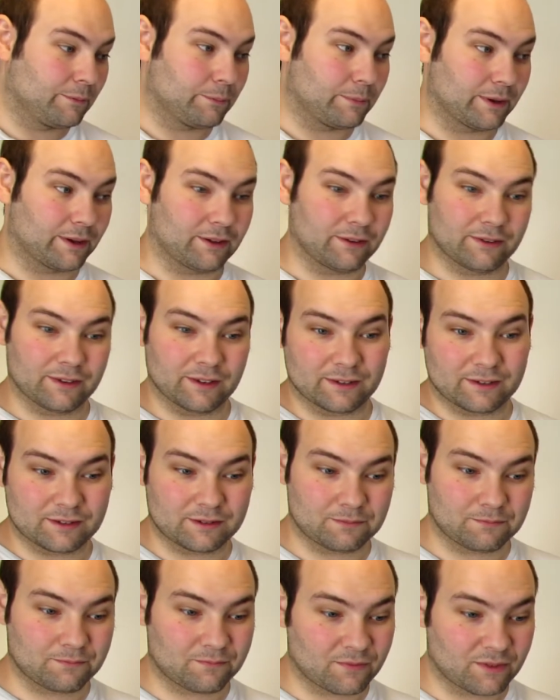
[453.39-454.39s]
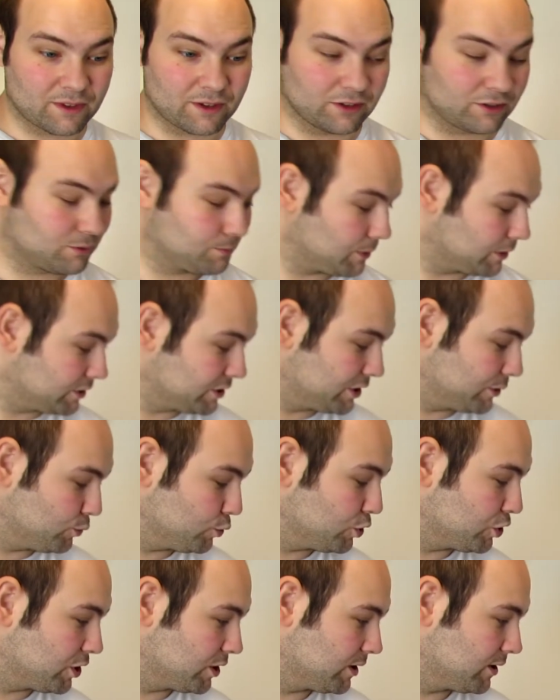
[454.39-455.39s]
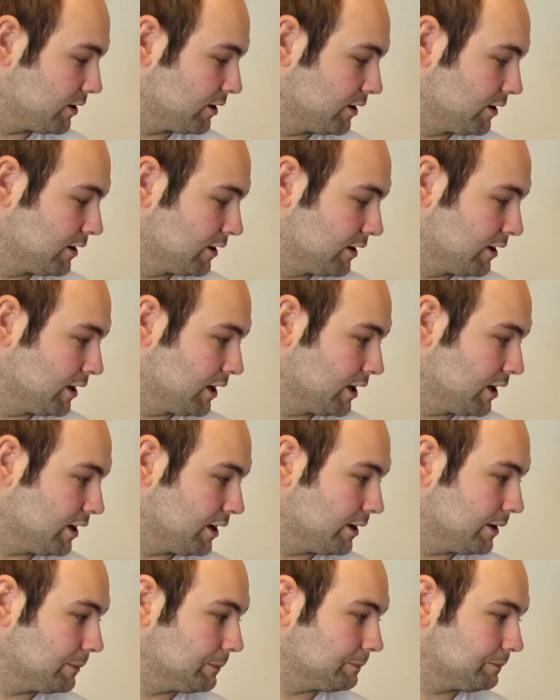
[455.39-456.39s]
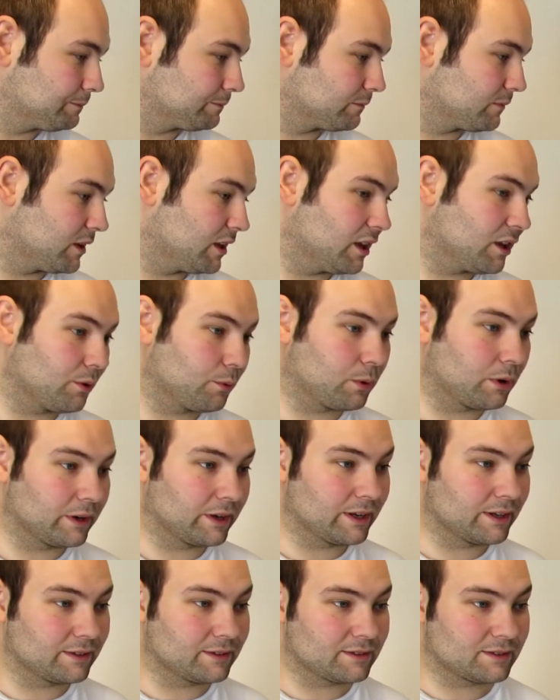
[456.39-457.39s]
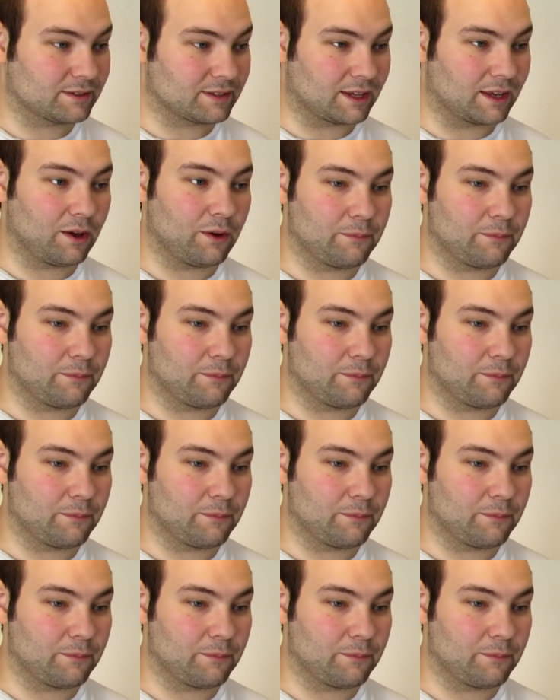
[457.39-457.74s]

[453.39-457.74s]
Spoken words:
because it's a spongy wood. The other one is